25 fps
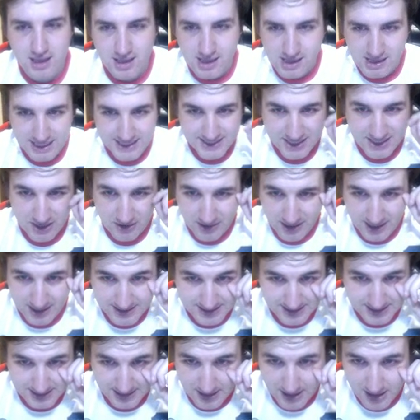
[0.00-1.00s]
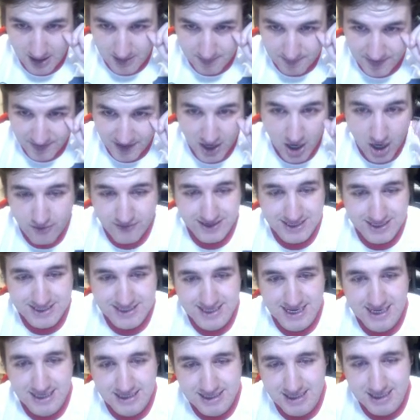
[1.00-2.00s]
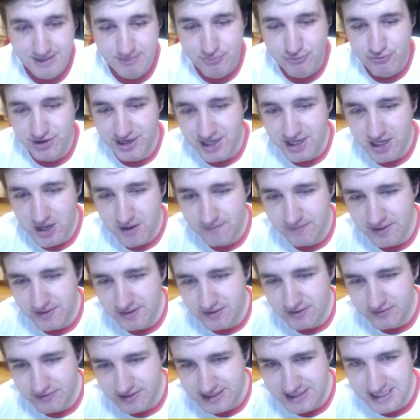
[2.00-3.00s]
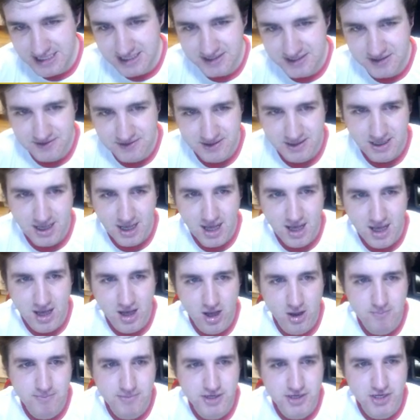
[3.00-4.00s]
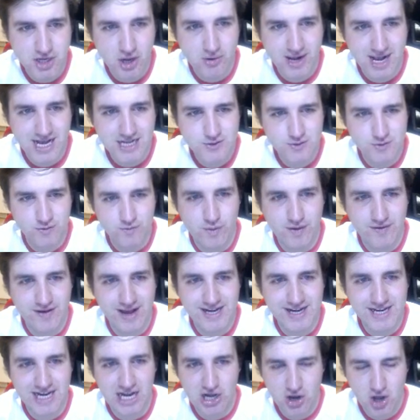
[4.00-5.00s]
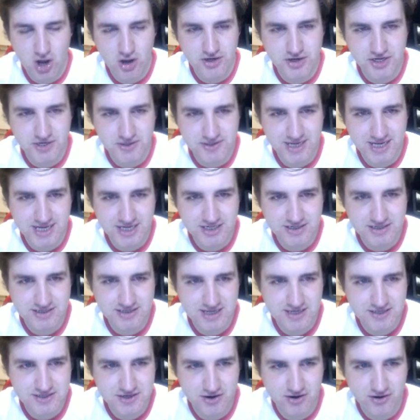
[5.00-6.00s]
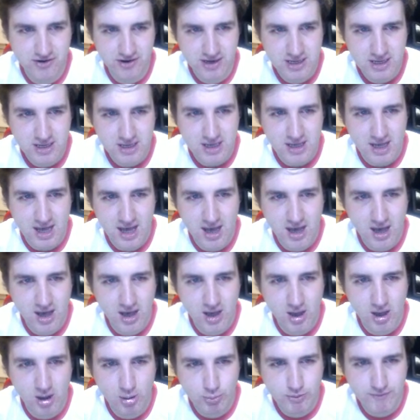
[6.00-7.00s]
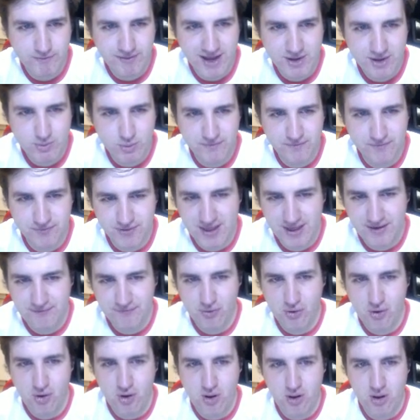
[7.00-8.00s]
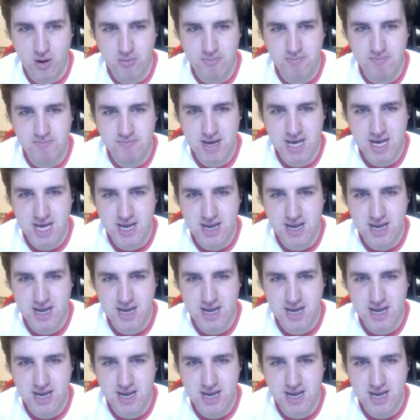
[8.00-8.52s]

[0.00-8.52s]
Let's go, guys. Um, they are extinct. I'm pretty confident they're extinct, dude. Um, yo, guys, we've, we've had a lot of new donations there, sorry. Uh, we've had one from there from.